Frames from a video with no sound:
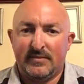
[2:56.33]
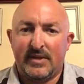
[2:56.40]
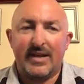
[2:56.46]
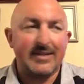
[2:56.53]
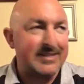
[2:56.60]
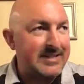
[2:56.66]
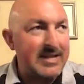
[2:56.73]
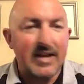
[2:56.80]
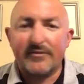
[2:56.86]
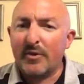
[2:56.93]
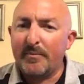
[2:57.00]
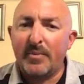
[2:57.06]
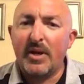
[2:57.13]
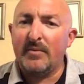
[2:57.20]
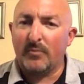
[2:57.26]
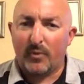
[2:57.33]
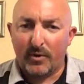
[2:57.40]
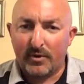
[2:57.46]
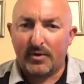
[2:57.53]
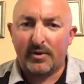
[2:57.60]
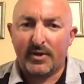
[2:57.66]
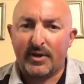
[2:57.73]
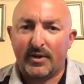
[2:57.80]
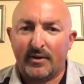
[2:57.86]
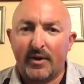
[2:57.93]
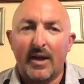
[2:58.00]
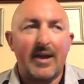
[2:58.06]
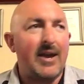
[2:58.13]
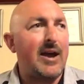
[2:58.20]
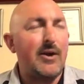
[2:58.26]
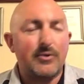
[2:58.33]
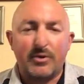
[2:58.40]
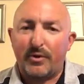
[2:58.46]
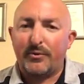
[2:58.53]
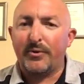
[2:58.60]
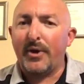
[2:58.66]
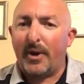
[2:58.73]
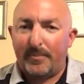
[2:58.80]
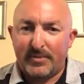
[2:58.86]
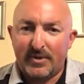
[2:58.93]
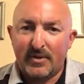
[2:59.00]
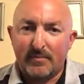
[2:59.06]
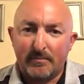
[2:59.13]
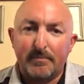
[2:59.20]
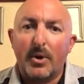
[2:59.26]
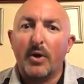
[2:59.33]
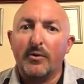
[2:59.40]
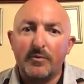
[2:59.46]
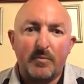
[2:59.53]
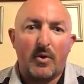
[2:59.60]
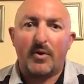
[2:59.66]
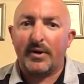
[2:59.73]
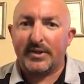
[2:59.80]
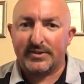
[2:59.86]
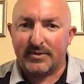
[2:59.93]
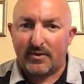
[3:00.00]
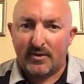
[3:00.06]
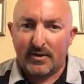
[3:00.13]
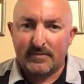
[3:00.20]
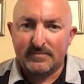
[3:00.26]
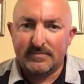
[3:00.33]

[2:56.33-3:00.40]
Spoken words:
It's never been more clear how corrupt both parties are